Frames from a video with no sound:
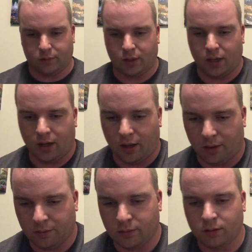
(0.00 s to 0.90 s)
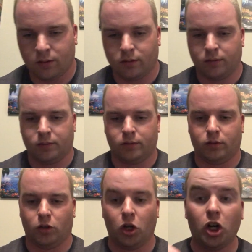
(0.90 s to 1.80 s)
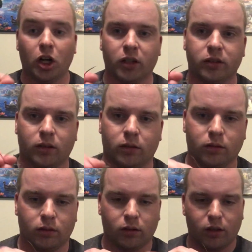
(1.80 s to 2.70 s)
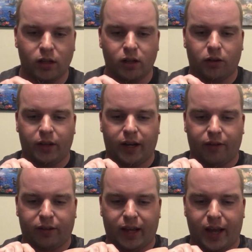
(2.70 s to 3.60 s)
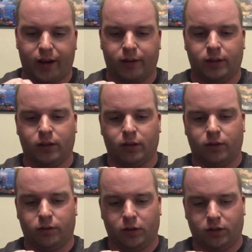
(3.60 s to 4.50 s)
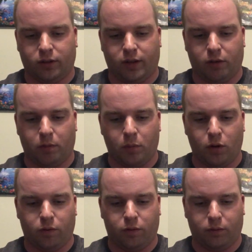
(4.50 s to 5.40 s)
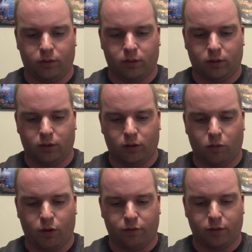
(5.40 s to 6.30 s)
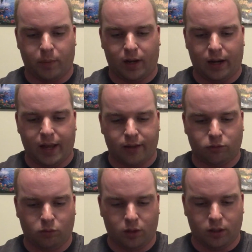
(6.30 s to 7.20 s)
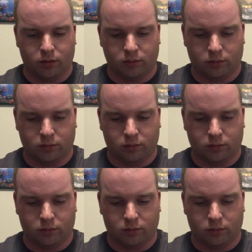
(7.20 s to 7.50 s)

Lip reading: kind of hooked needle that I've got. First I gotta remove the one from my last one.